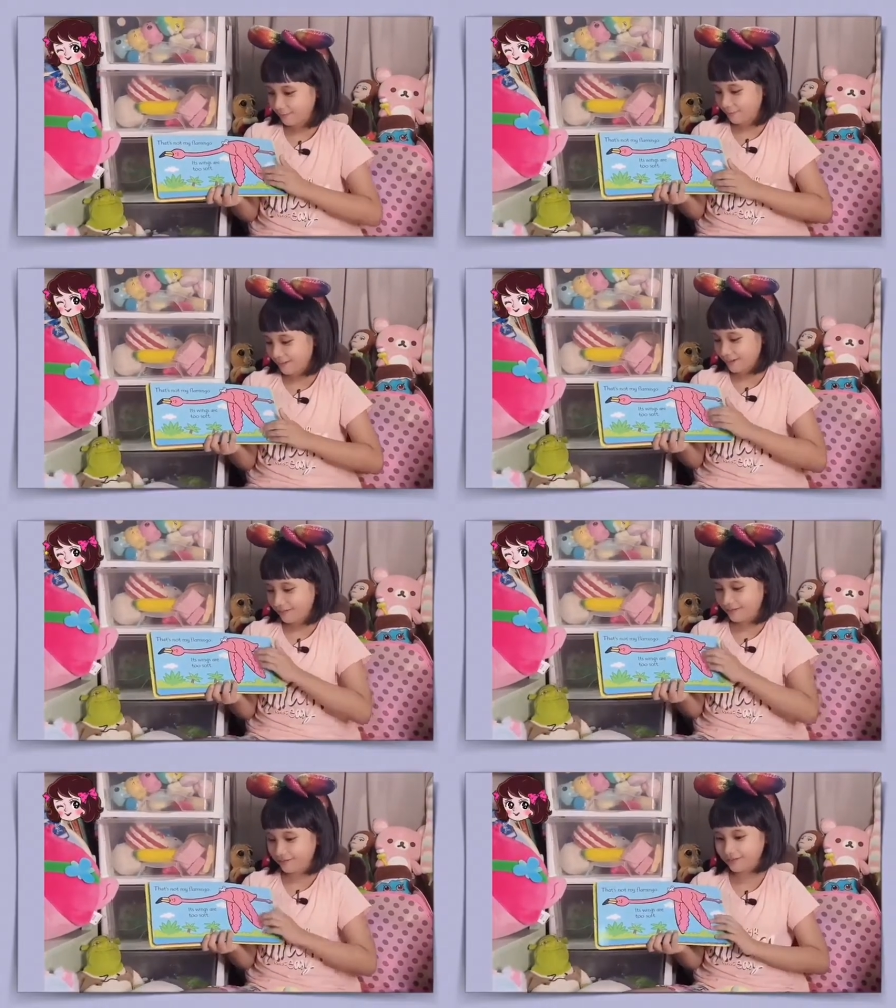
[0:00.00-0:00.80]
Wow.
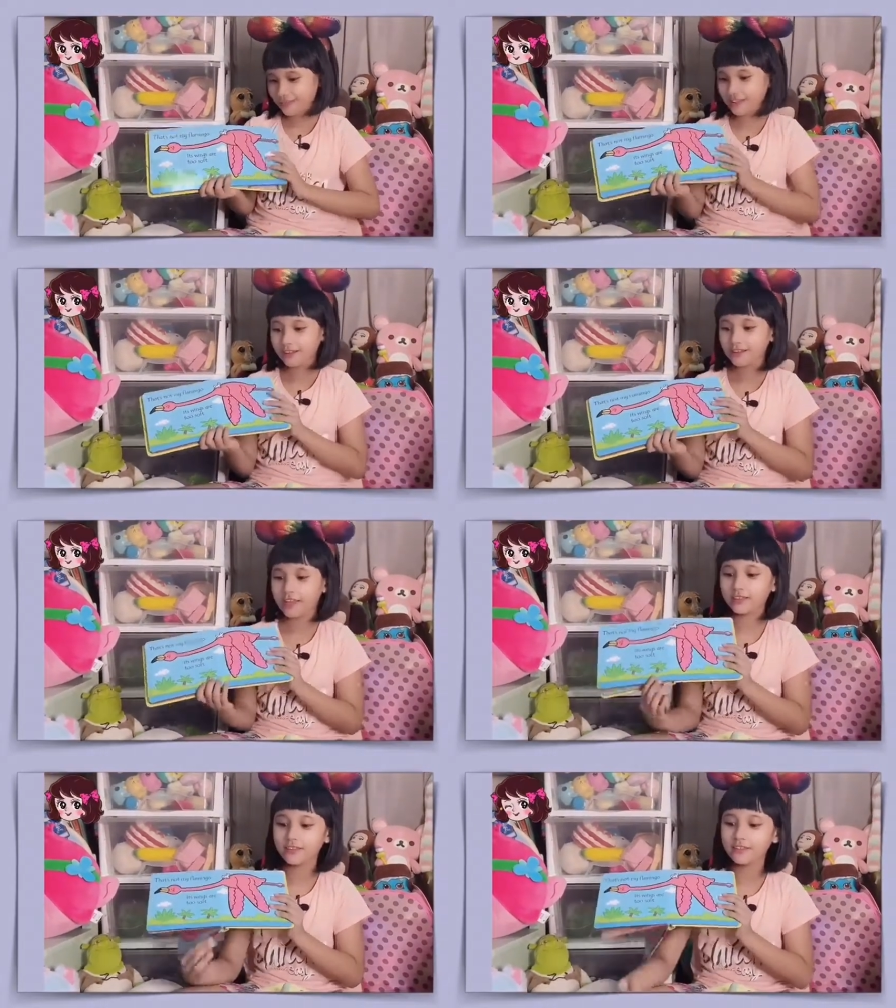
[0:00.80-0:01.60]

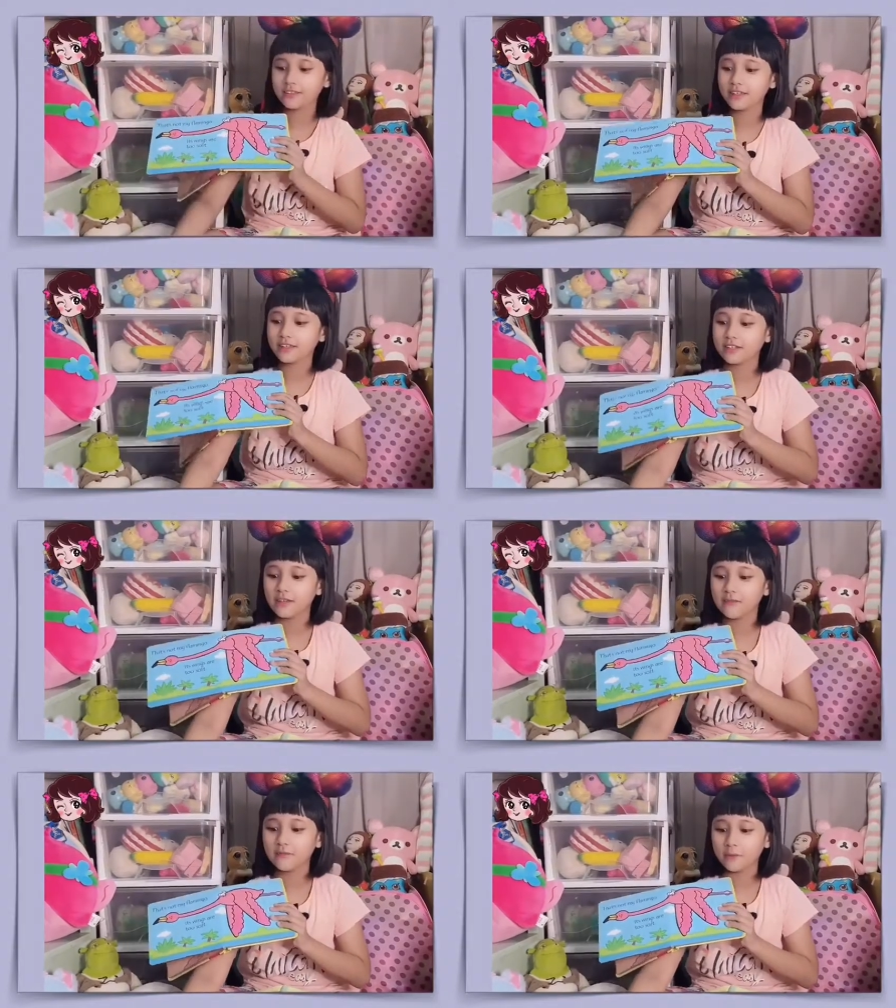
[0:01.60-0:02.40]
Like this
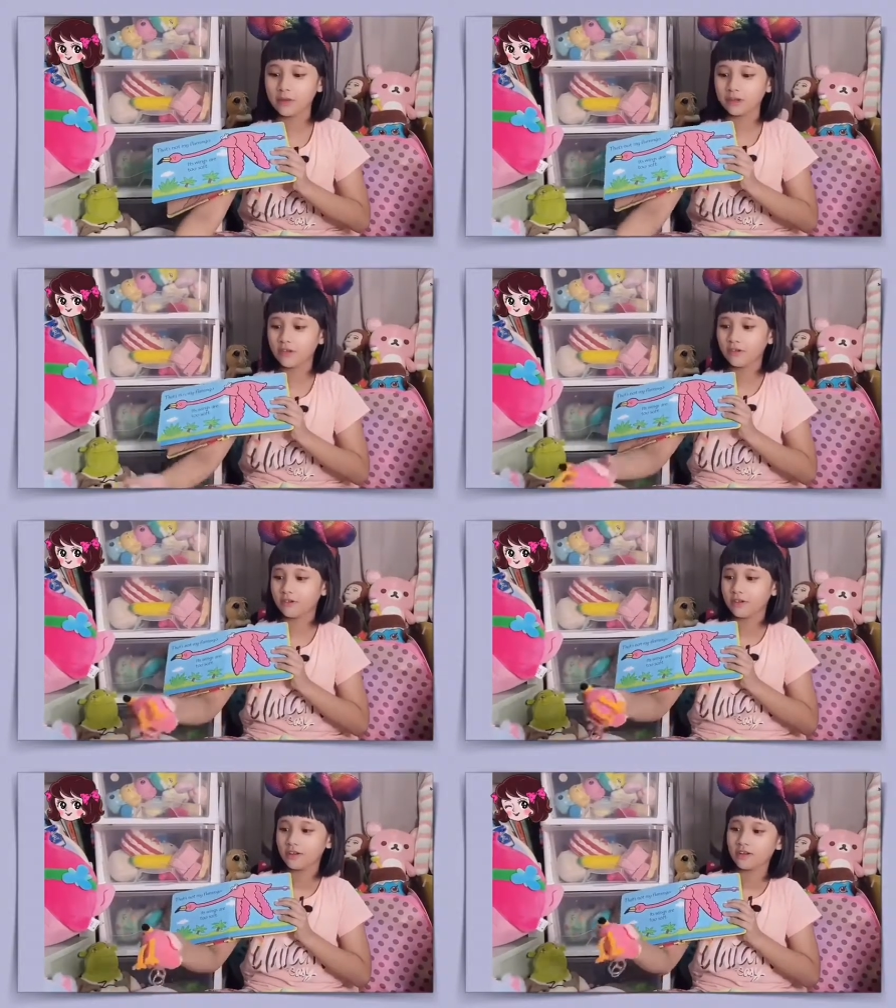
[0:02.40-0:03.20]
keychain flamingo.
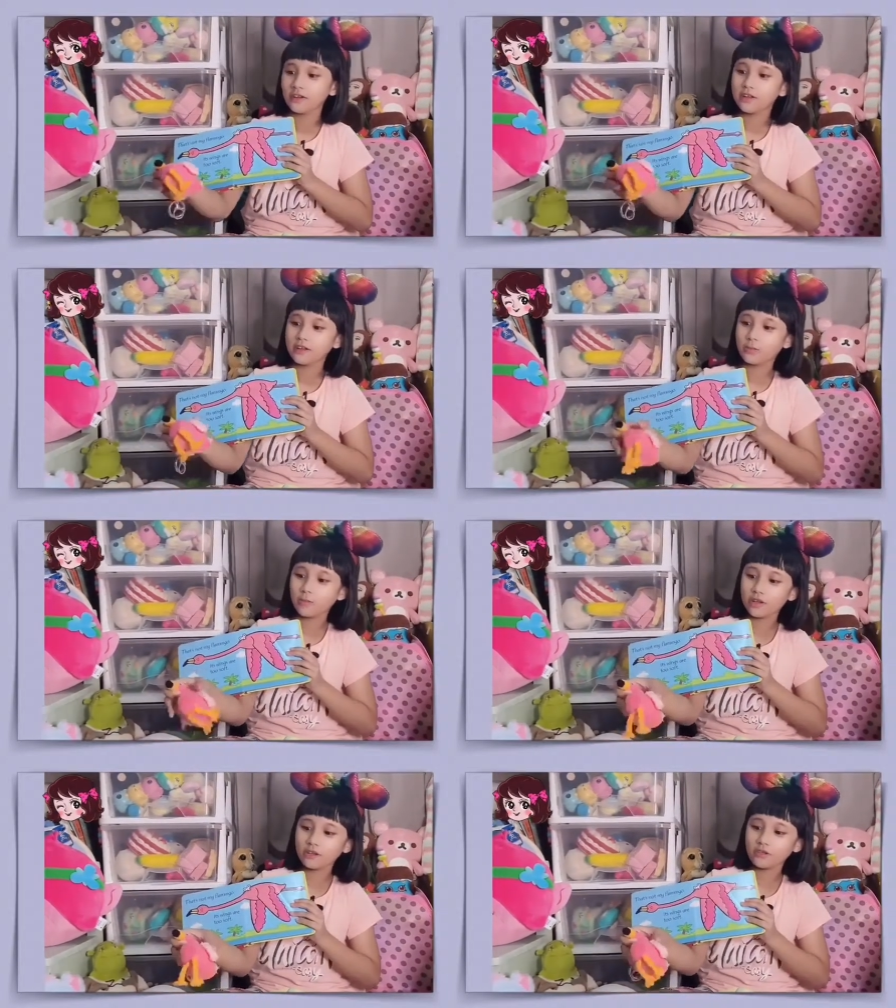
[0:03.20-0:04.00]
Its
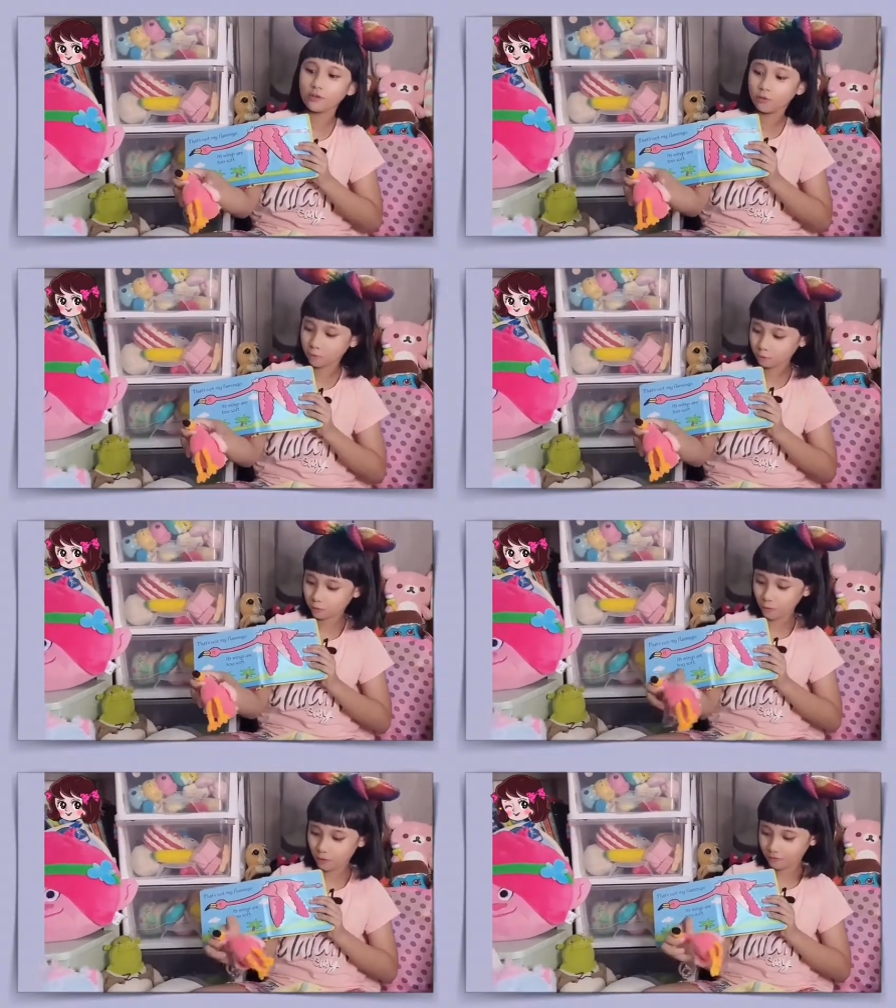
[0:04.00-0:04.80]
wings are too
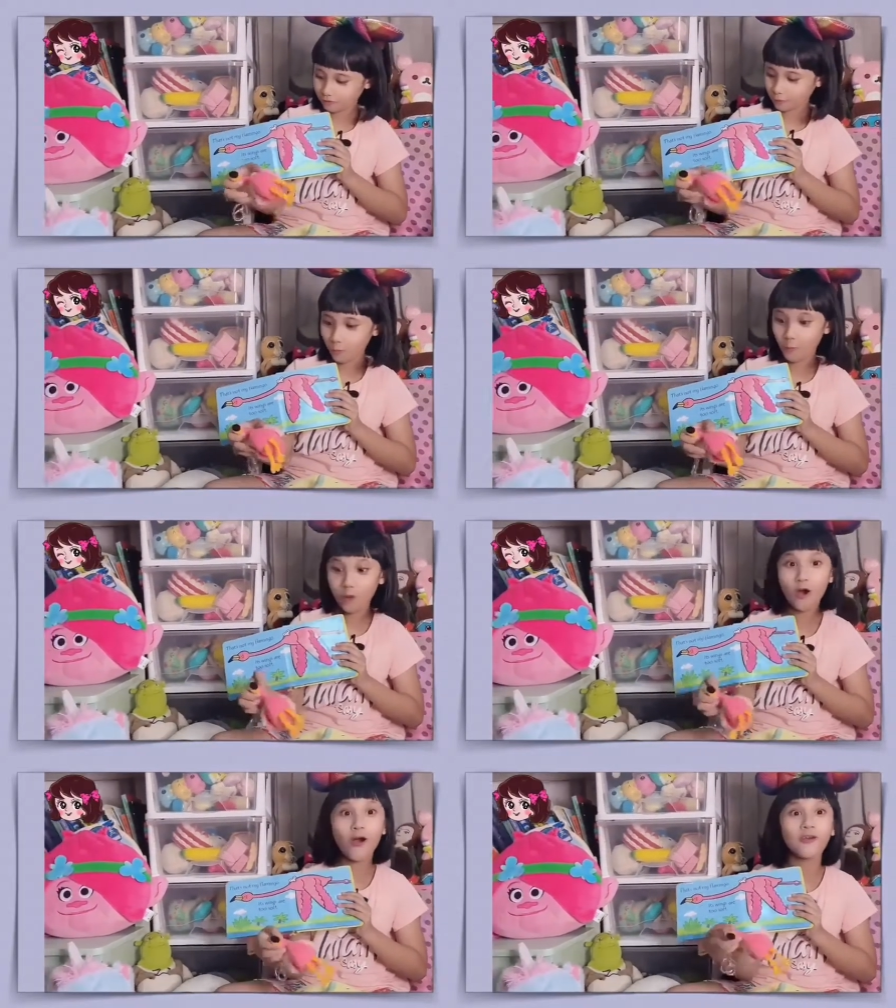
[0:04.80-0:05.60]
soft.
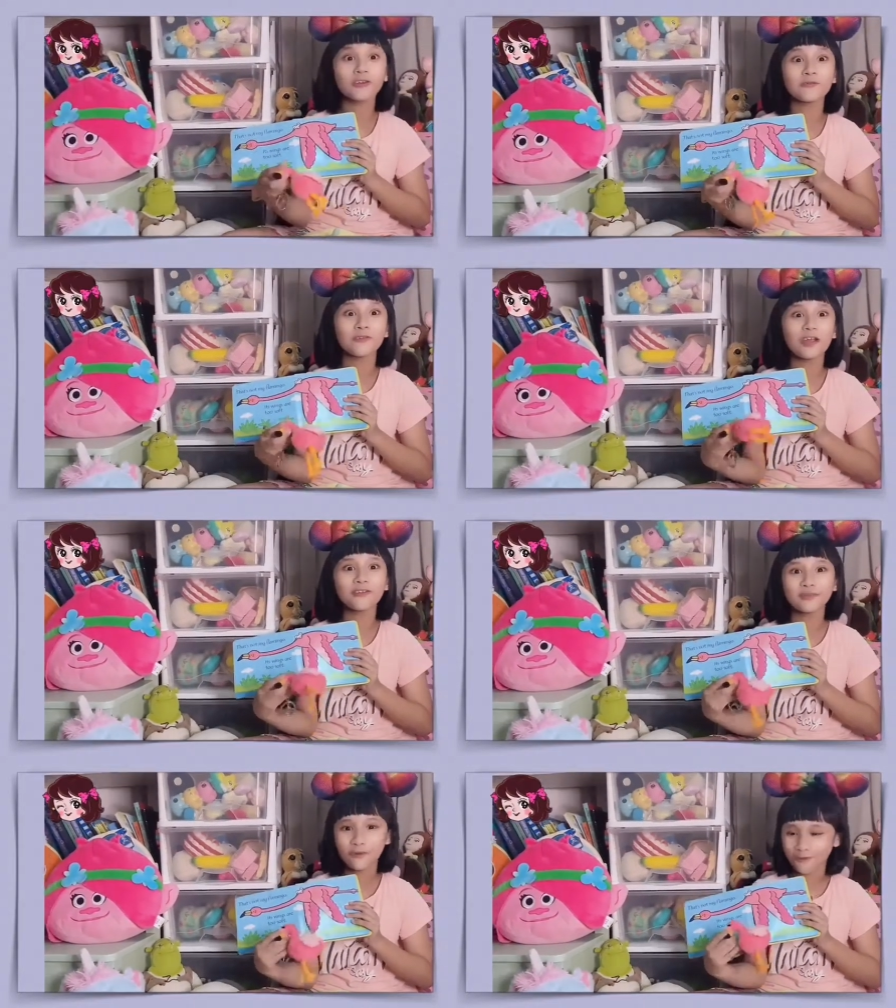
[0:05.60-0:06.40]
Wall is
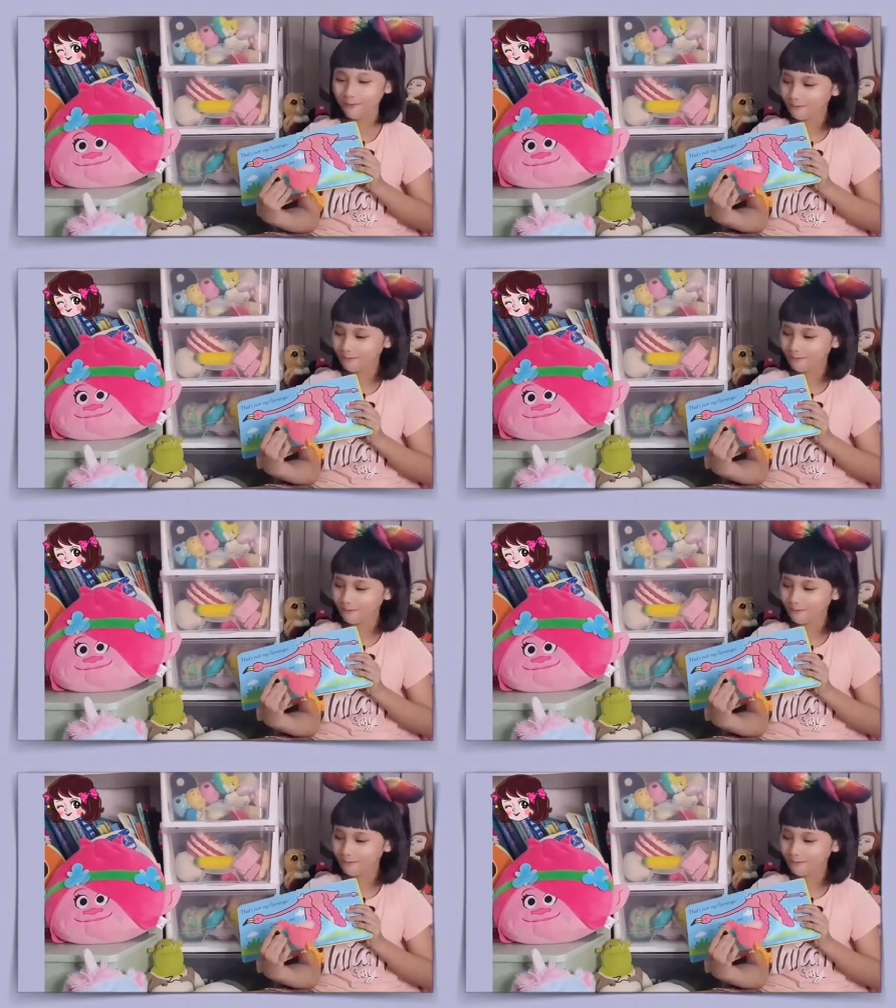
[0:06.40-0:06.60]
very, oh